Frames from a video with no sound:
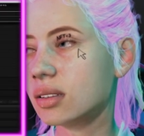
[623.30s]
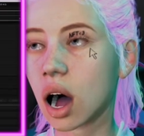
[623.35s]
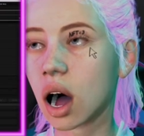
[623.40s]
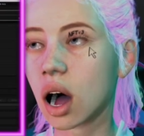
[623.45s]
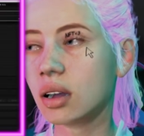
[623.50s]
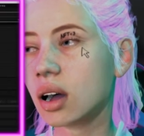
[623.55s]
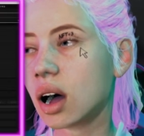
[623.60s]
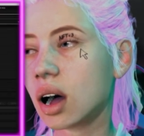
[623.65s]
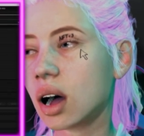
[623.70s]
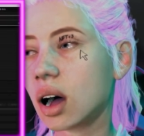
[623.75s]

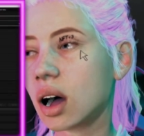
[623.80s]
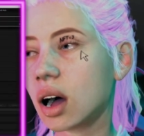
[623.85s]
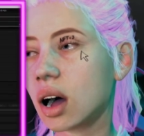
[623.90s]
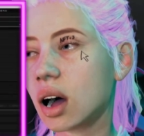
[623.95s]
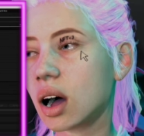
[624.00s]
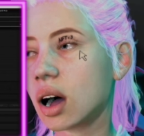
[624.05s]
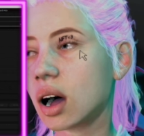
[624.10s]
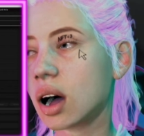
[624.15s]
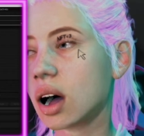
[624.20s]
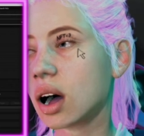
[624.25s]
Oh
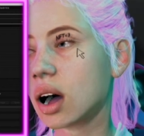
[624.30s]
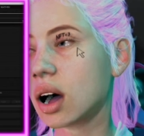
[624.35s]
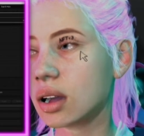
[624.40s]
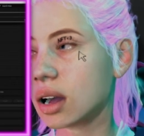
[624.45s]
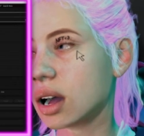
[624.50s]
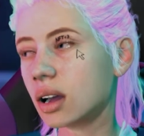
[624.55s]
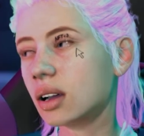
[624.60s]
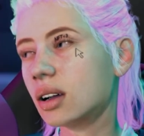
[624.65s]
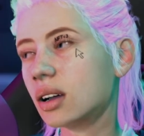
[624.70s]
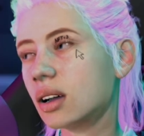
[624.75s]
my
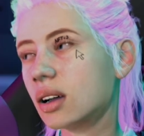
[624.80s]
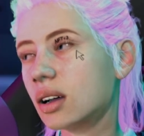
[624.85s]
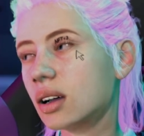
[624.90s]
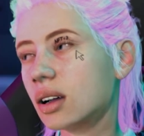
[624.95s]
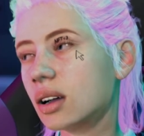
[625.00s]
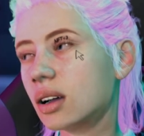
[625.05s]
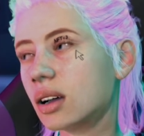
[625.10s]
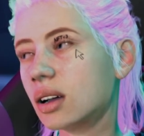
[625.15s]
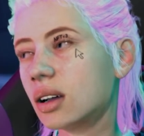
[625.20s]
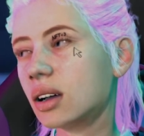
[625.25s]

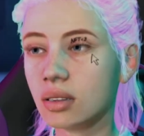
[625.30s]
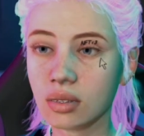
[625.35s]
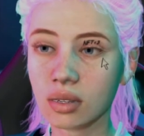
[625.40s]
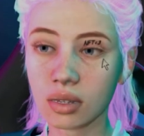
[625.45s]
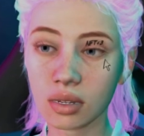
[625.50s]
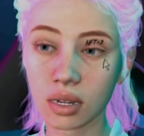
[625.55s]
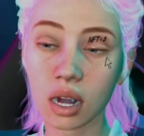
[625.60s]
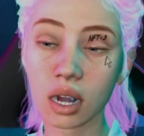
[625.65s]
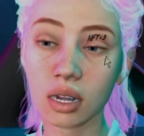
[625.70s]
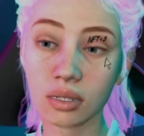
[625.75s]
goodness.
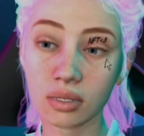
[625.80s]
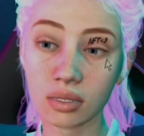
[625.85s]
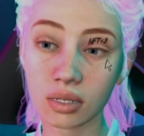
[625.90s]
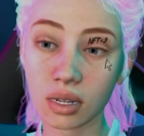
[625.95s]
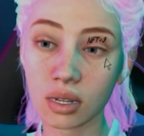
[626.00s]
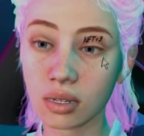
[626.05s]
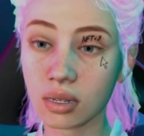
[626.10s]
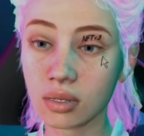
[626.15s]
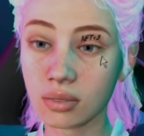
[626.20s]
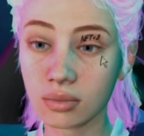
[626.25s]
Okay,
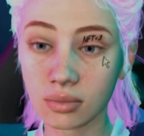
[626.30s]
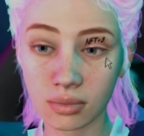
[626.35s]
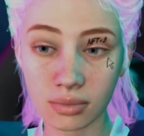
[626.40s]
so